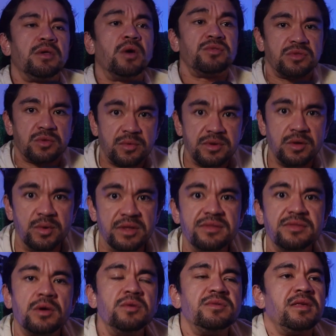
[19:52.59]
Those are the real
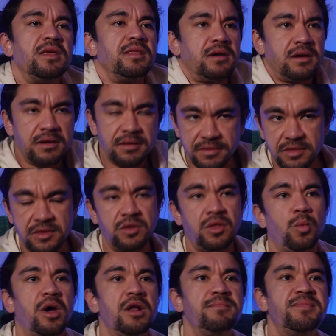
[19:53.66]
wins. Those are the
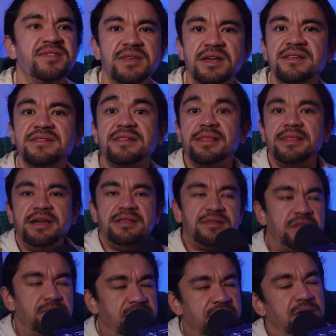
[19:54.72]
1%ers that lead
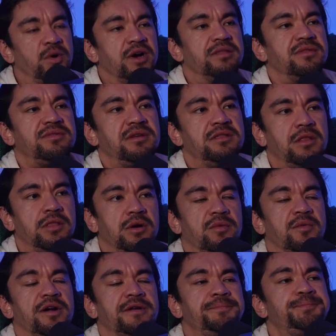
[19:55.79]
to the big ones in the
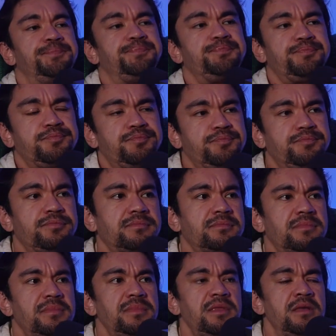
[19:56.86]
long run.
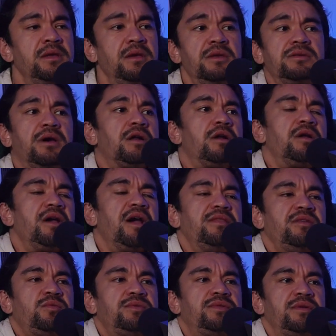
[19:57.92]
So I don't know how
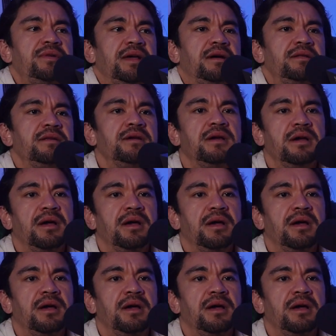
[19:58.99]
this will turn out.